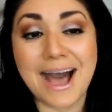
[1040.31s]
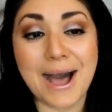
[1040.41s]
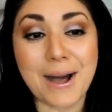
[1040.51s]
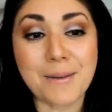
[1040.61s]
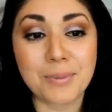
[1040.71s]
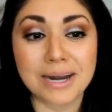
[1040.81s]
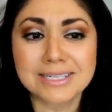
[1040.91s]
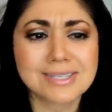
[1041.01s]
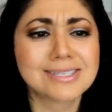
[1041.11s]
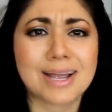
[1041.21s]
Uh, but I
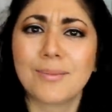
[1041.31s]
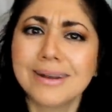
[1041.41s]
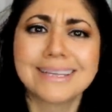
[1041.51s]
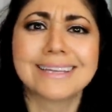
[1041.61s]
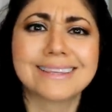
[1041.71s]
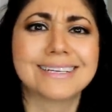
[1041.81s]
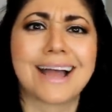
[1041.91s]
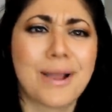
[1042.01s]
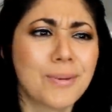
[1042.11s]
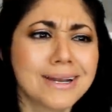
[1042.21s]
just, I want to get
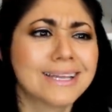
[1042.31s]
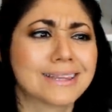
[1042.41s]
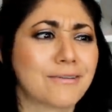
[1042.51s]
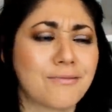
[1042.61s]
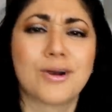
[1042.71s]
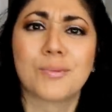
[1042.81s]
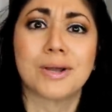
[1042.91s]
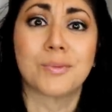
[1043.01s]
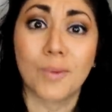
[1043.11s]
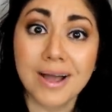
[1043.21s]
the, I want to get the
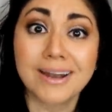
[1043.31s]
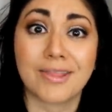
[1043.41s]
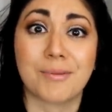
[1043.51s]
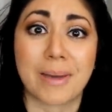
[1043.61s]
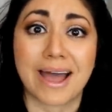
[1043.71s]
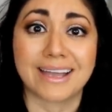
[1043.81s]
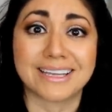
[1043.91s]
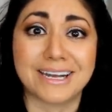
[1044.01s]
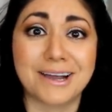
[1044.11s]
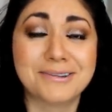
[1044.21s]
411 on the
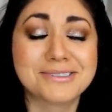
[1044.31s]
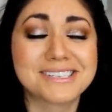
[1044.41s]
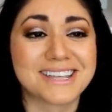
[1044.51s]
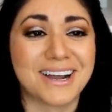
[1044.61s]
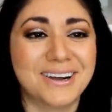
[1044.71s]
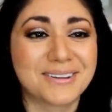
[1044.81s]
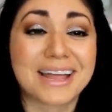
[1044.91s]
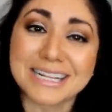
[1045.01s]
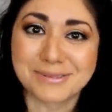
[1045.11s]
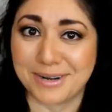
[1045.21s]
bag, you know? So
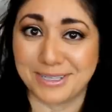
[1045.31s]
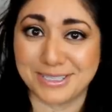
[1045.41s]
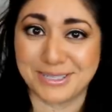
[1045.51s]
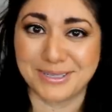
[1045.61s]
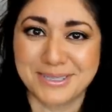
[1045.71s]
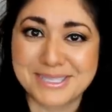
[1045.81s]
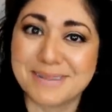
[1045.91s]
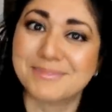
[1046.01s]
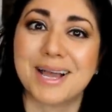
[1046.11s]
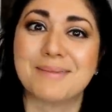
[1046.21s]
that's what I'll do.
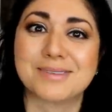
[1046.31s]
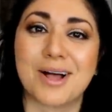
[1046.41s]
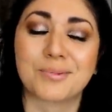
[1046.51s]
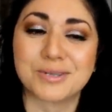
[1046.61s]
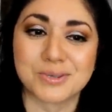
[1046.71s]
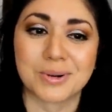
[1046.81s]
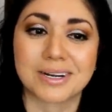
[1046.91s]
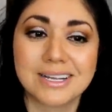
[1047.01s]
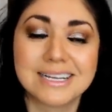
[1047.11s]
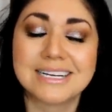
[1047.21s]
Sometimes I'll
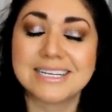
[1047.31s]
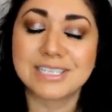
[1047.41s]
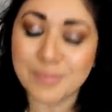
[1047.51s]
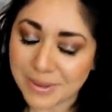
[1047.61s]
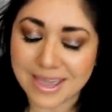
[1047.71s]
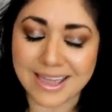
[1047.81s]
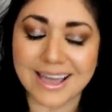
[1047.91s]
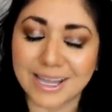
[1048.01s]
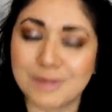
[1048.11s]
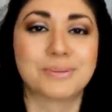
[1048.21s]
resort to being
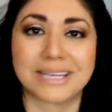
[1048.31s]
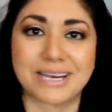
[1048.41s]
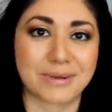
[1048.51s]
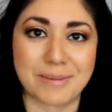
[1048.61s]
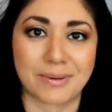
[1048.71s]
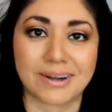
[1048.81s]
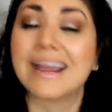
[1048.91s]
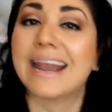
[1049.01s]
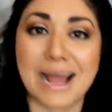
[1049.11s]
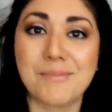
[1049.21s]
a complete
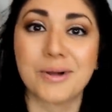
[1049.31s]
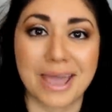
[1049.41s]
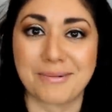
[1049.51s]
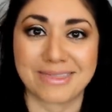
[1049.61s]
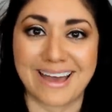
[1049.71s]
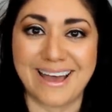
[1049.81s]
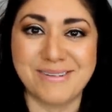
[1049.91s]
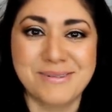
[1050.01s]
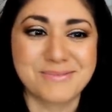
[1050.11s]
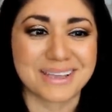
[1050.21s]
creeper. And I'm okay with
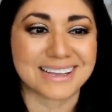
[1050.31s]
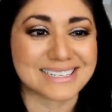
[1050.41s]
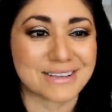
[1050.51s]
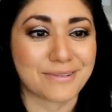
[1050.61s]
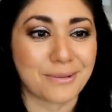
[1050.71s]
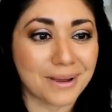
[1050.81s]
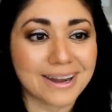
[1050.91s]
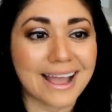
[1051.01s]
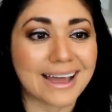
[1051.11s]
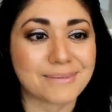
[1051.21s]
that because if I
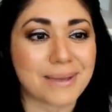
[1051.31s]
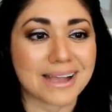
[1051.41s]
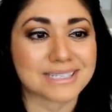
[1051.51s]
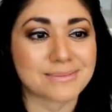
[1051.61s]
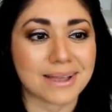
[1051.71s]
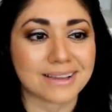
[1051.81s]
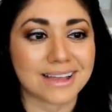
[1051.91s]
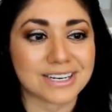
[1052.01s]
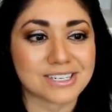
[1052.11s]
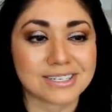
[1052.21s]
want to add a bag to my
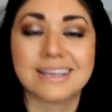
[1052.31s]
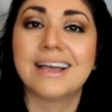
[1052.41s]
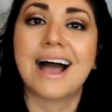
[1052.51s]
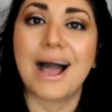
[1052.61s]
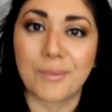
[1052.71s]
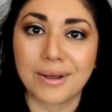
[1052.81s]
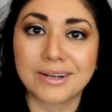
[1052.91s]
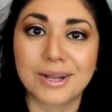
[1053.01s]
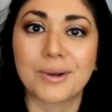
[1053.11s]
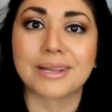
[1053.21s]
collection, I want
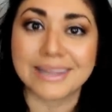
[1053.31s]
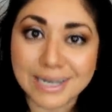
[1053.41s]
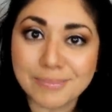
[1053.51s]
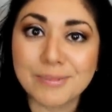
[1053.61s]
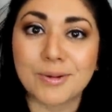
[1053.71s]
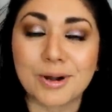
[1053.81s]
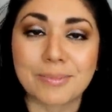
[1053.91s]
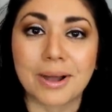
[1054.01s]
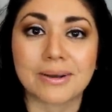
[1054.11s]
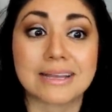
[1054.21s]
to know a little bit more
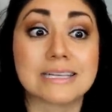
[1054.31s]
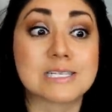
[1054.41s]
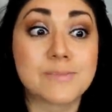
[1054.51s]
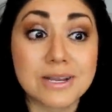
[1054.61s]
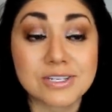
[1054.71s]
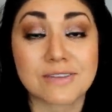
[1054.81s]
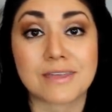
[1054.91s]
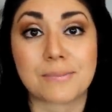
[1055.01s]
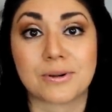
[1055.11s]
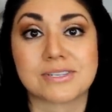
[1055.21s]
about it, especially if
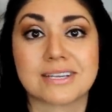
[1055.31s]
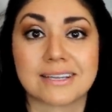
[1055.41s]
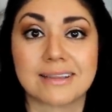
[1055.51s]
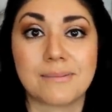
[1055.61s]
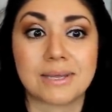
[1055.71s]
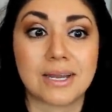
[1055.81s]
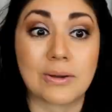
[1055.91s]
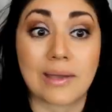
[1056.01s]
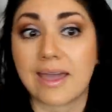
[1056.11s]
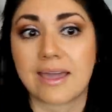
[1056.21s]
that person can let me
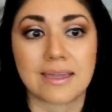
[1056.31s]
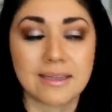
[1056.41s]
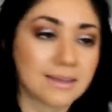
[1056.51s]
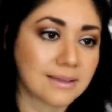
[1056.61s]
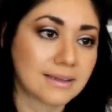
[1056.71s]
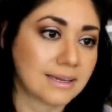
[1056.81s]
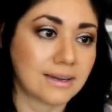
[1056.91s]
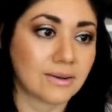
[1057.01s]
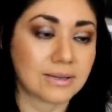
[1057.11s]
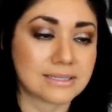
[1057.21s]
know, hey, you
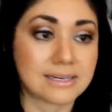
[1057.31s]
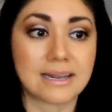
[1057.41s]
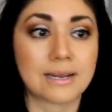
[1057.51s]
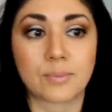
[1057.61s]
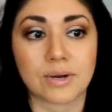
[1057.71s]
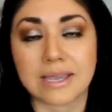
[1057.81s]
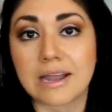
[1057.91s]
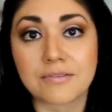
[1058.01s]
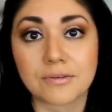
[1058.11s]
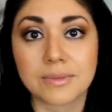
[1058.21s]
know, it didn't end up working
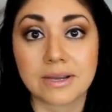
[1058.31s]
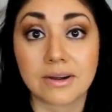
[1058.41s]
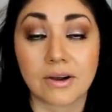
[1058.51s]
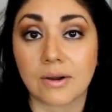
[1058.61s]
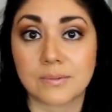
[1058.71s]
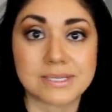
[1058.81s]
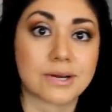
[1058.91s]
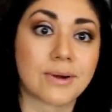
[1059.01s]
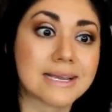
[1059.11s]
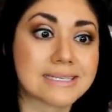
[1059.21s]
out for me or I
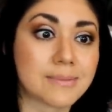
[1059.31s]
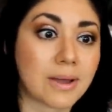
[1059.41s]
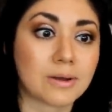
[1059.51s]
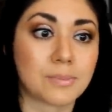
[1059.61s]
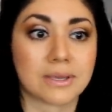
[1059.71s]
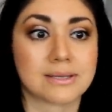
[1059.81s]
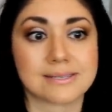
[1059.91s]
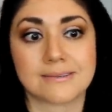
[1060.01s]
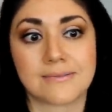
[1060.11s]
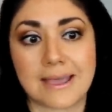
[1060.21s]
wasn't crazy about it
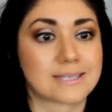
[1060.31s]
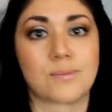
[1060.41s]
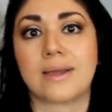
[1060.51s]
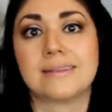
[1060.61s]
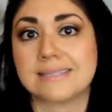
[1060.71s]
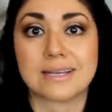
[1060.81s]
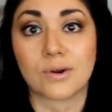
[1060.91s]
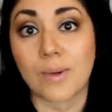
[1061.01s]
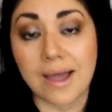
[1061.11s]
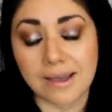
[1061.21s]
because of X, Y, and Z
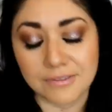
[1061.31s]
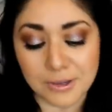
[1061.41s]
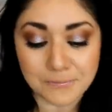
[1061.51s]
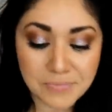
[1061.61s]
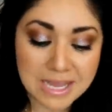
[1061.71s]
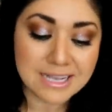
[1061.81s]
or what have you.